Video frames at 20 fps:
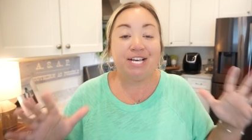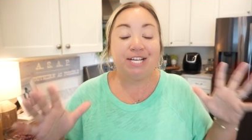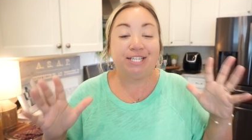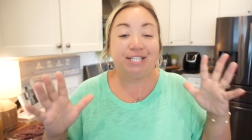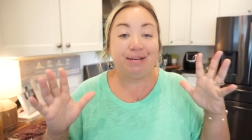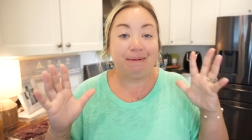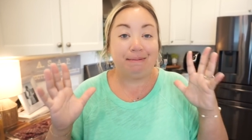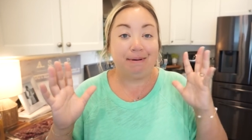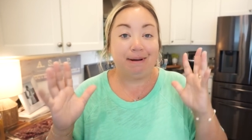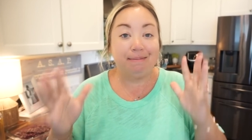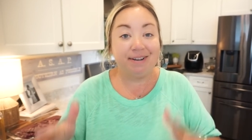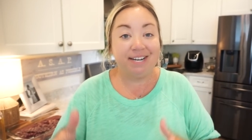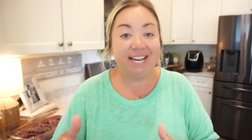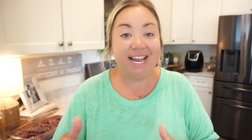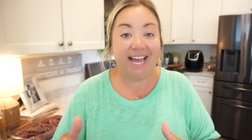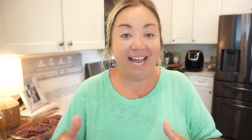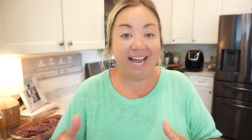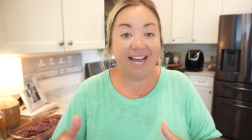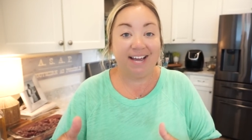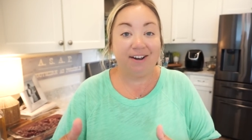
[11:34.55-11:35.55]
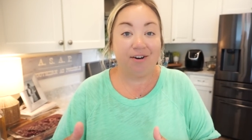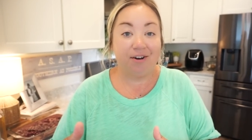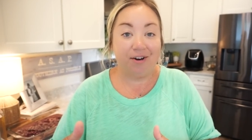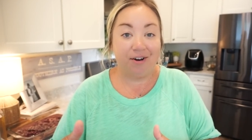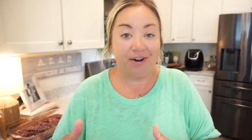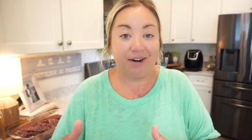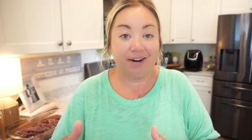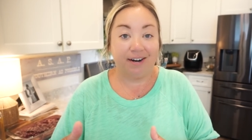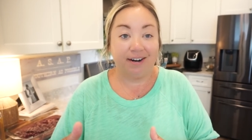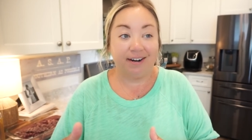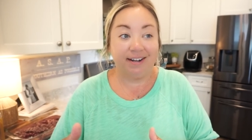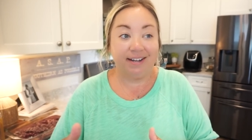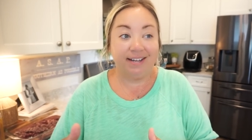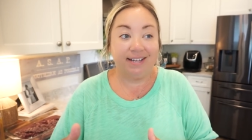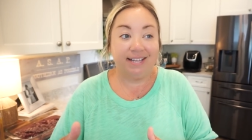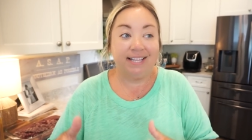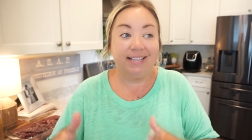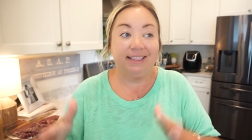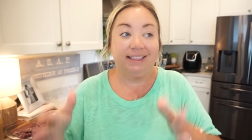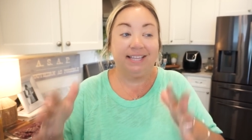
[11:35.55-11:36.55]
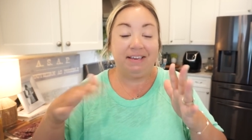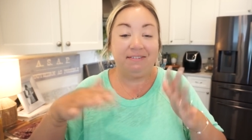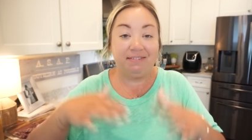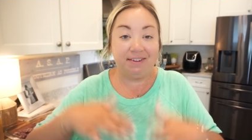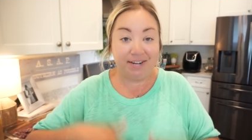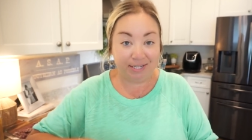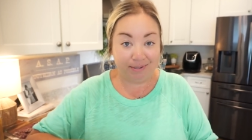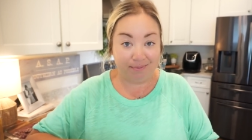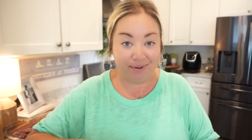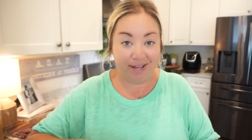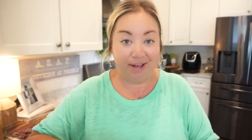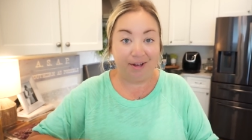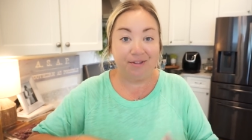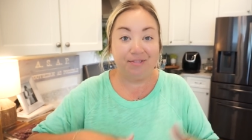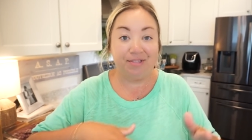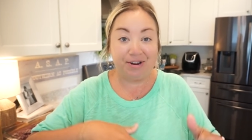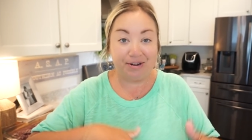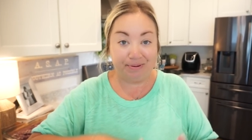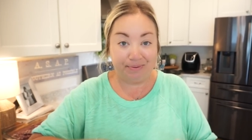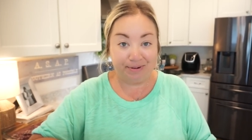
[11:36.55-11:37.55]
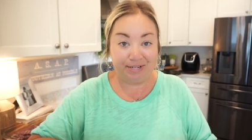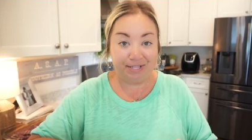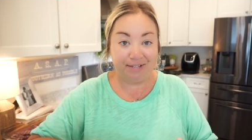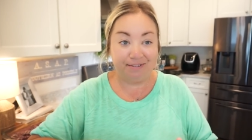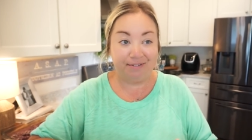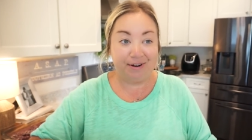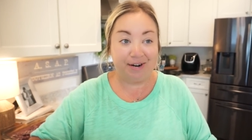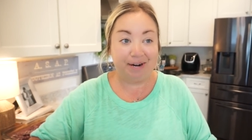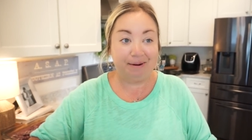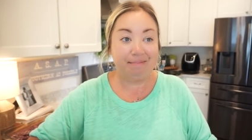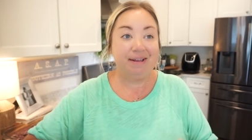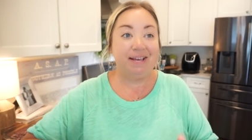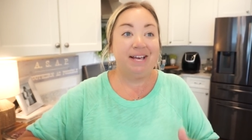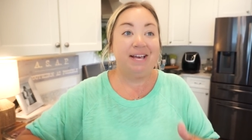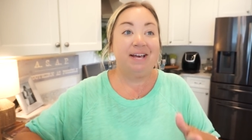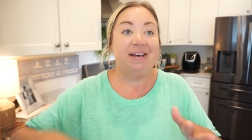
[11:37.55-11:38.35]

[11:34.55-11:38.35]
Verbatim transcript: So my mom and dad are leaving as well. They're going to the farm.